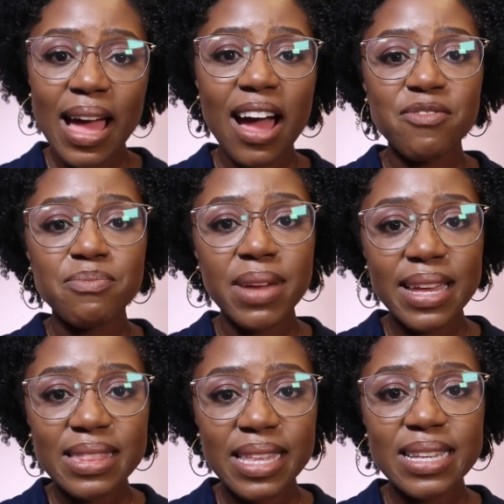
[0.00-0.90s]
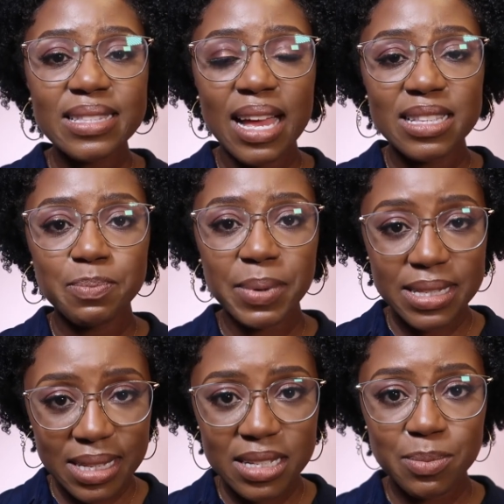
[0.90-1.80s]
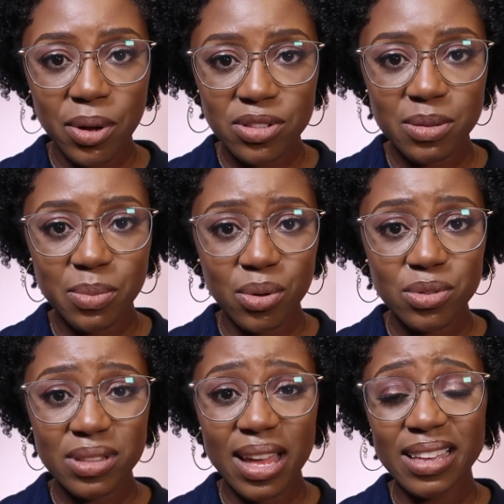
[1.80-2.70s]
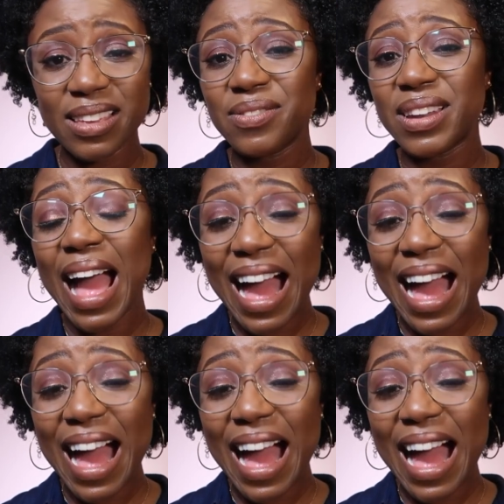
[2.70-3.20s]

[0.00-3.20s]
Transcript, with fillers: I've made things as basic as possible so that even